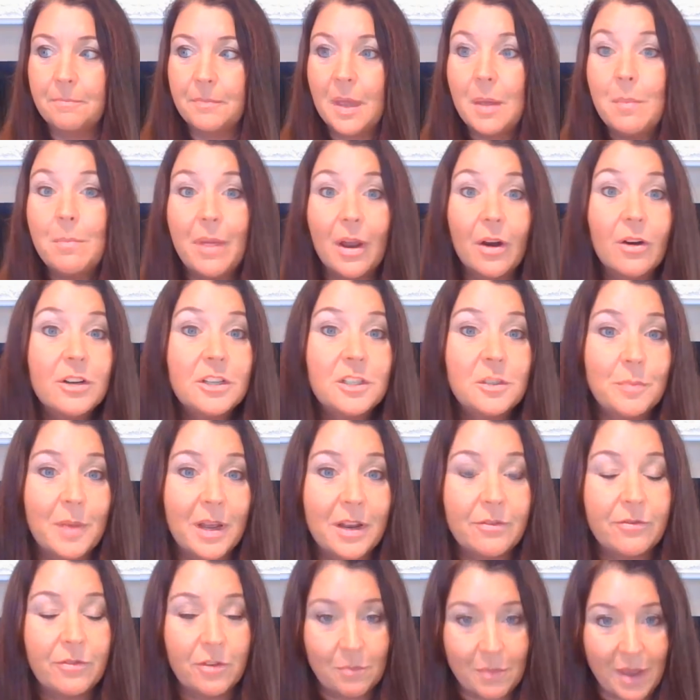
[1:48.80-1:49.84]

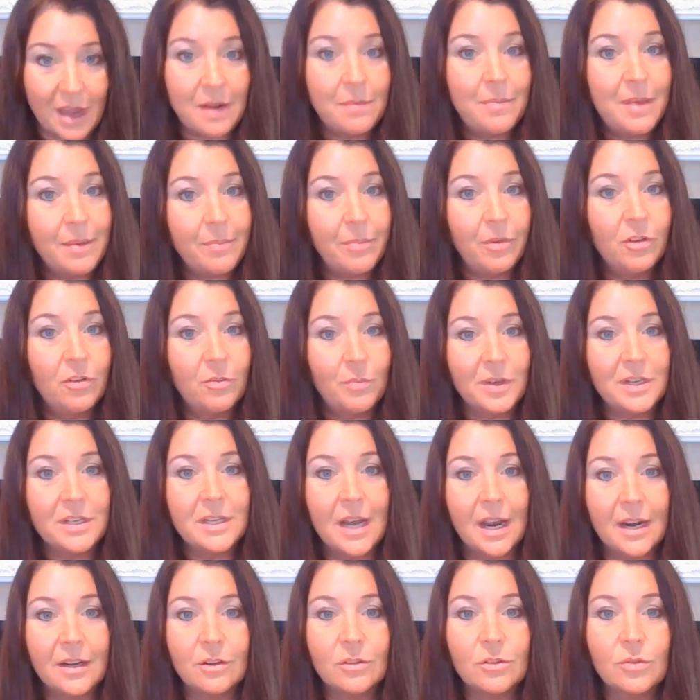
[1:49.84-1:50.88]
embarrassment for many people who've been
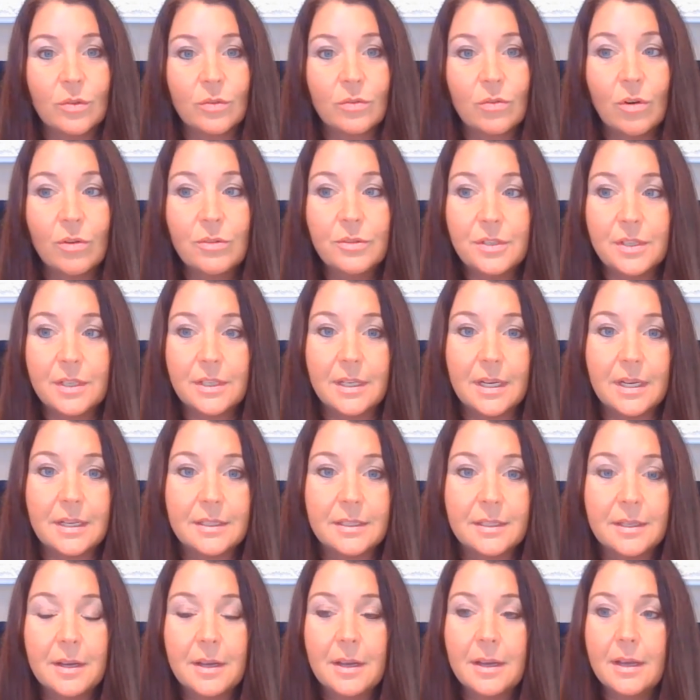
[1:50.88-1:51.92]
diagnosed with Crohn's
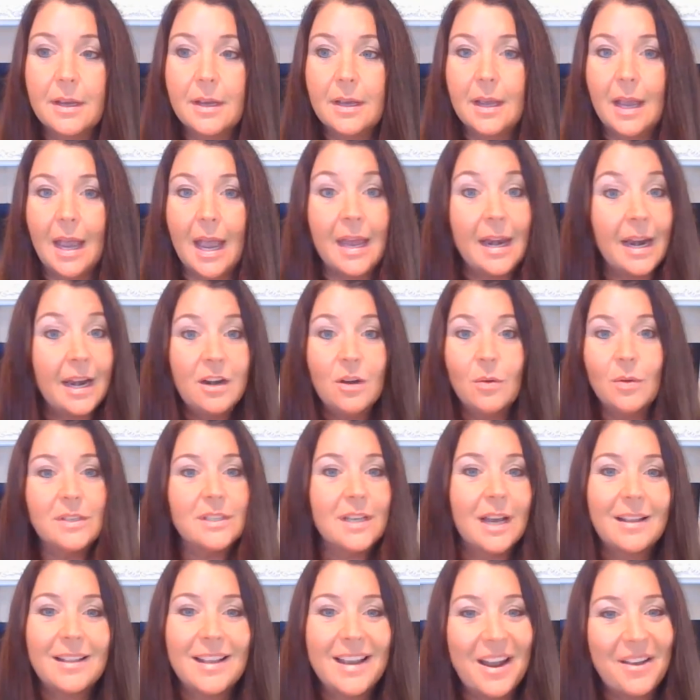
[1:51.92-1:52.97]
disease. And I know
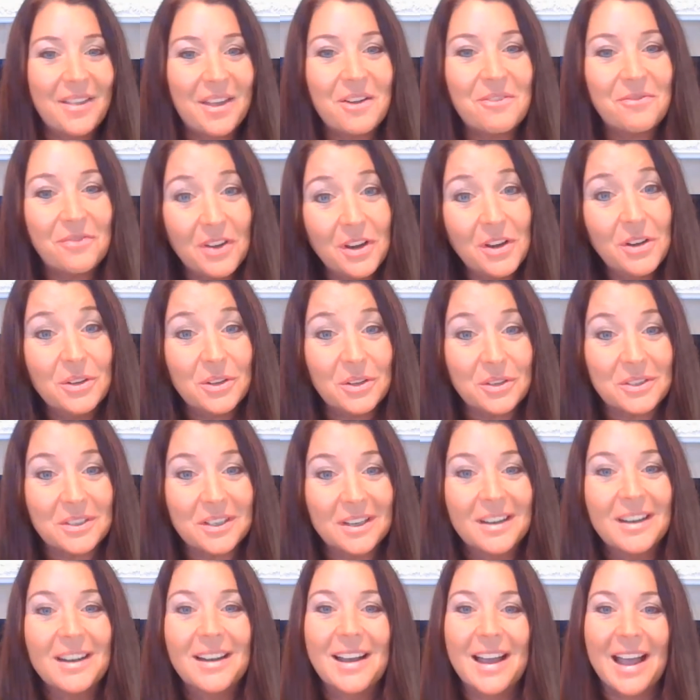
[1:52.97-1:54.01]
exactly how that feels.
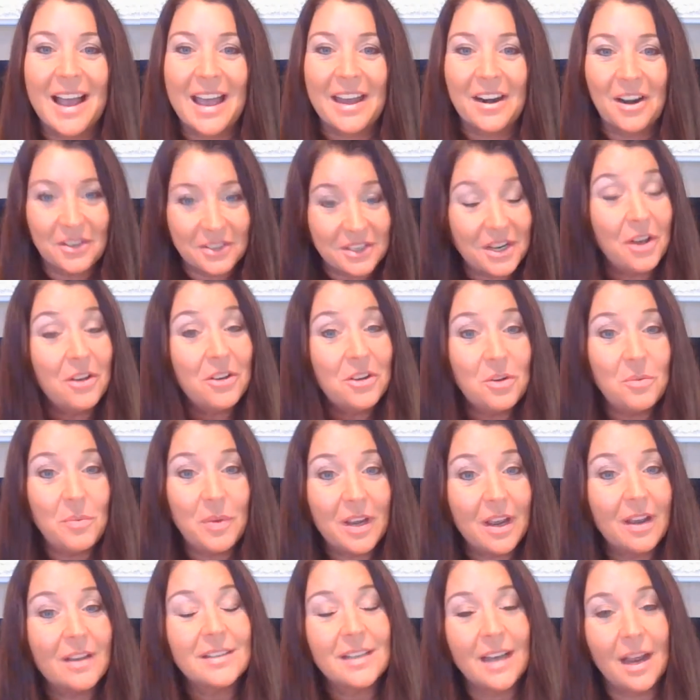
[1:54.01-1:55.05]
And I'll tell you
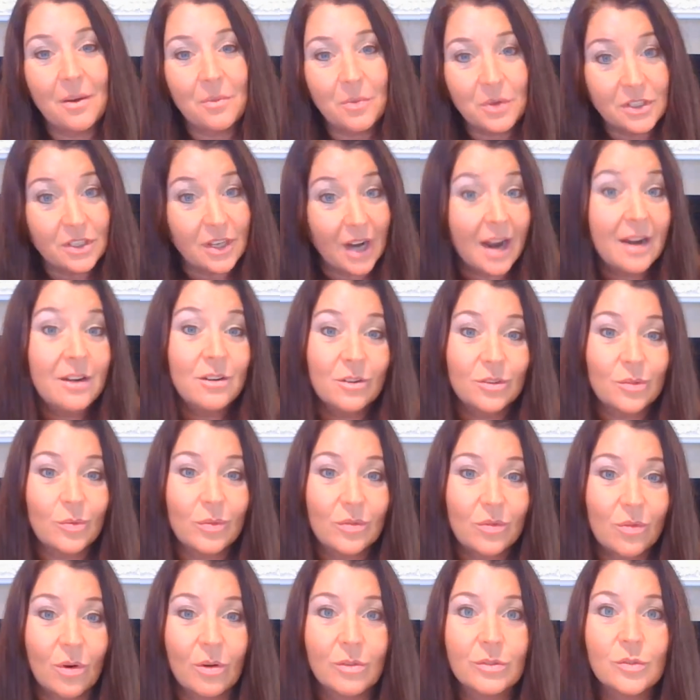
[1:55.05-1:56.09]
because I was diagnosed
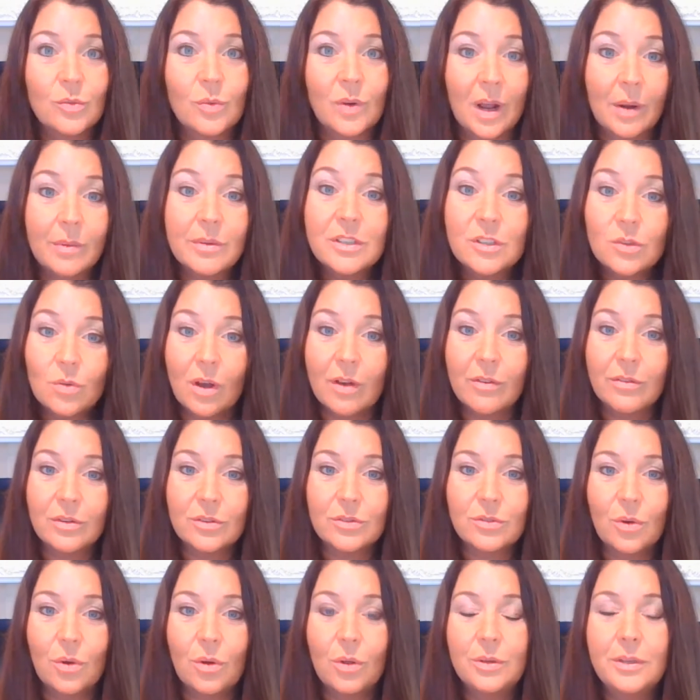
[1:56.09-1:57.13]
with Crohn's when I was 12
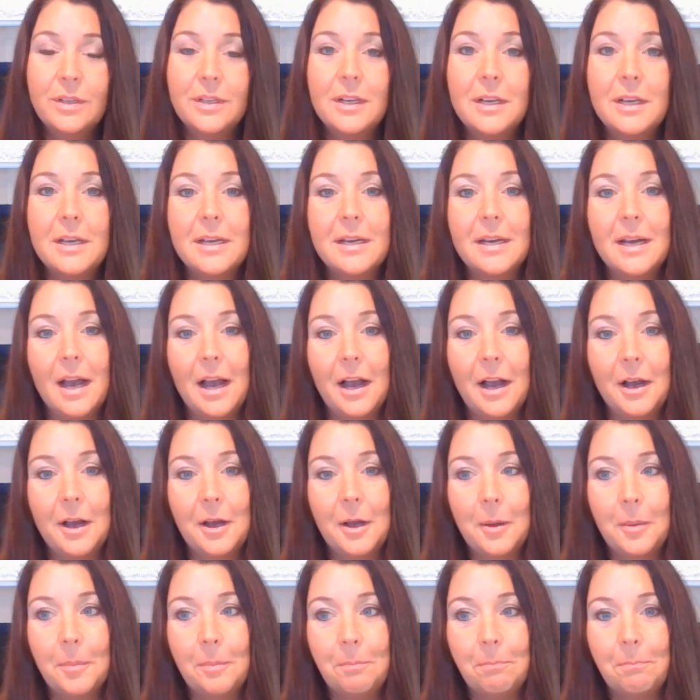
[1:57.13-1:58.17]
years old,
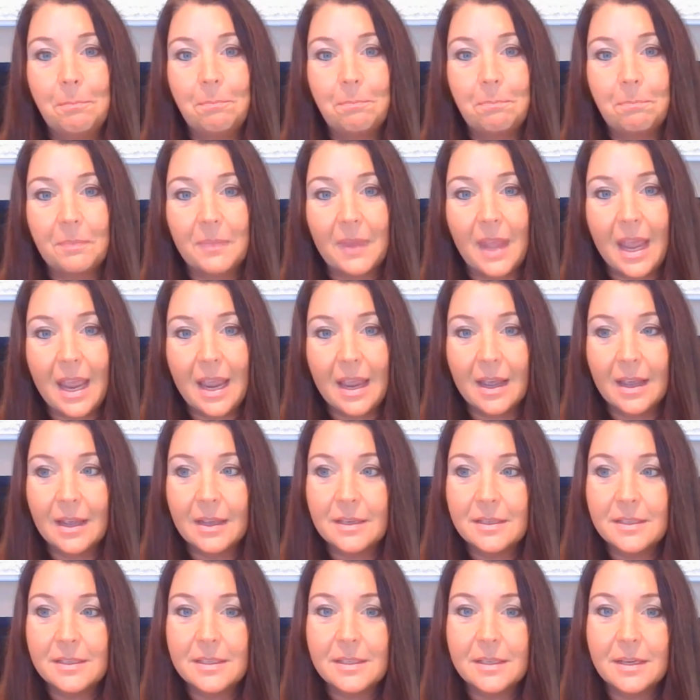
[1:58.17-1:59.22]

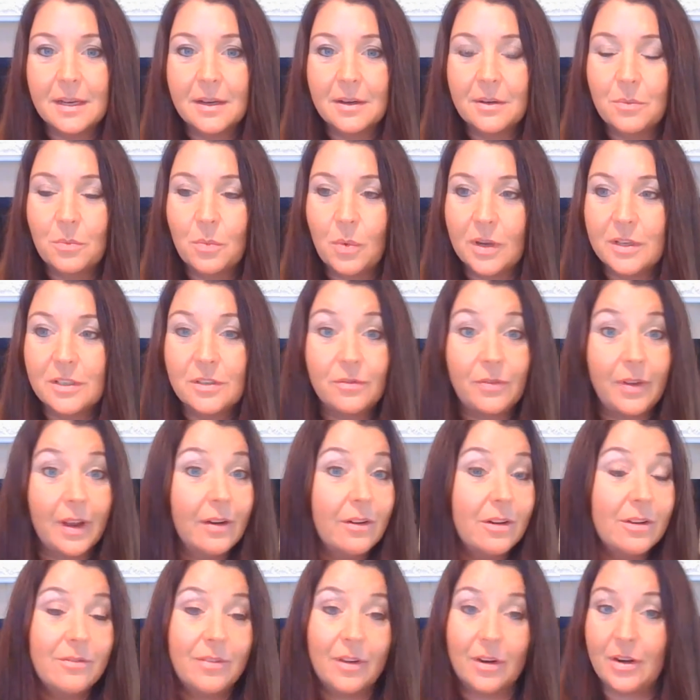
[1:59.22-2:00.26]
and was
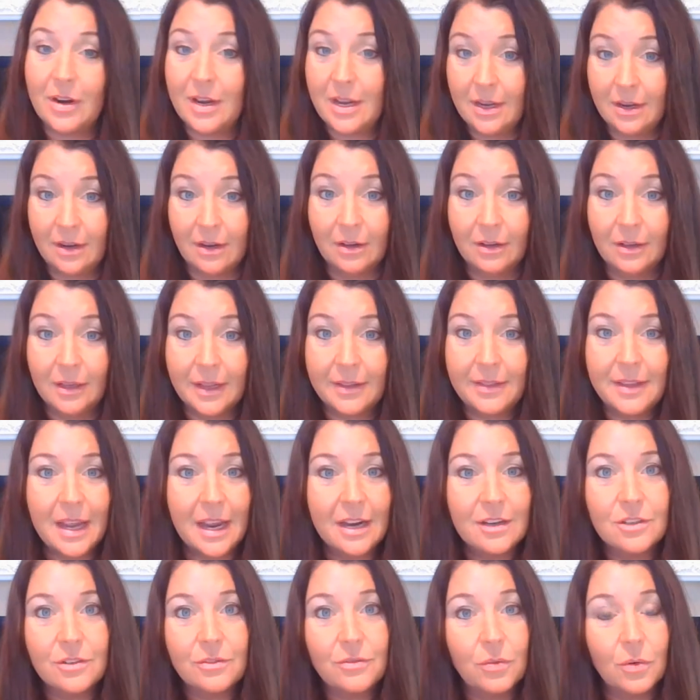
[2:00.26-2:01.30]
very, very ill at the
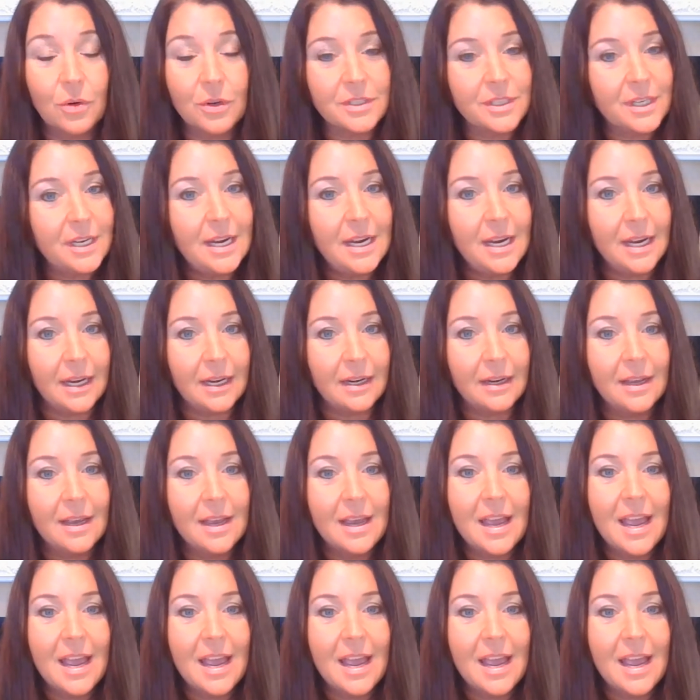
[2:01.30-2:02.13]
age of 14.